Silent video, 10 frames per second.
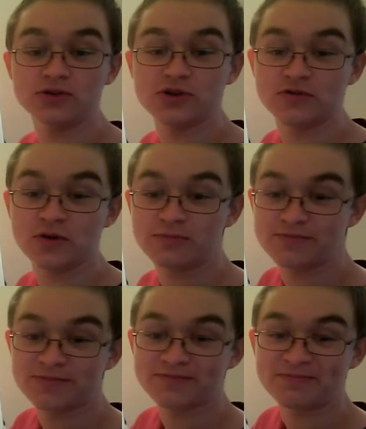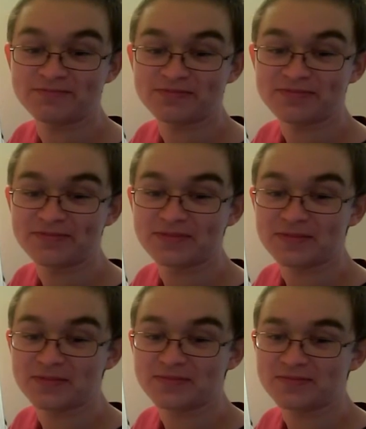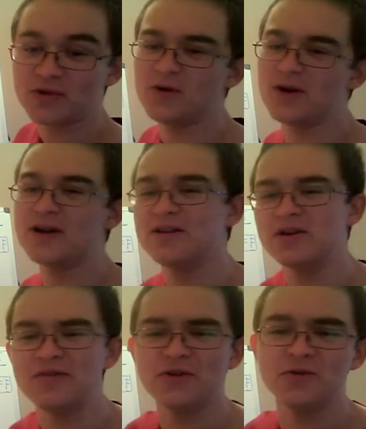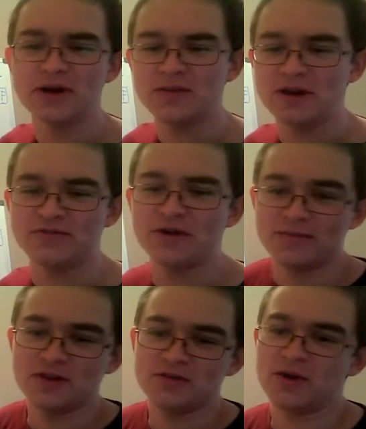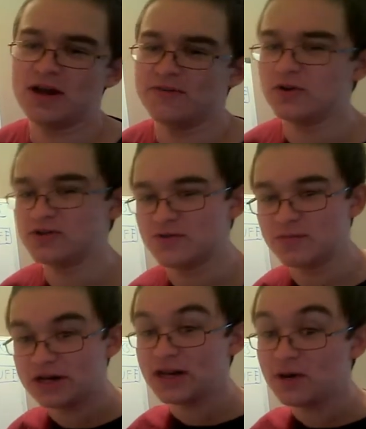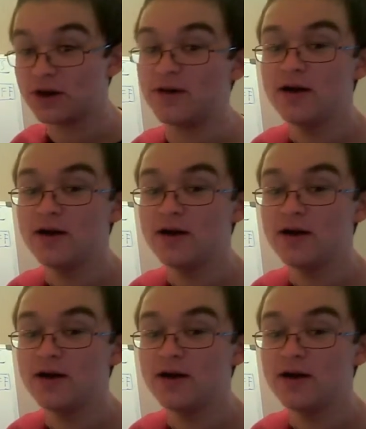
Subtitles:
server. Or, you know, if you're running a mainframe, then you might have your own server. But anyway,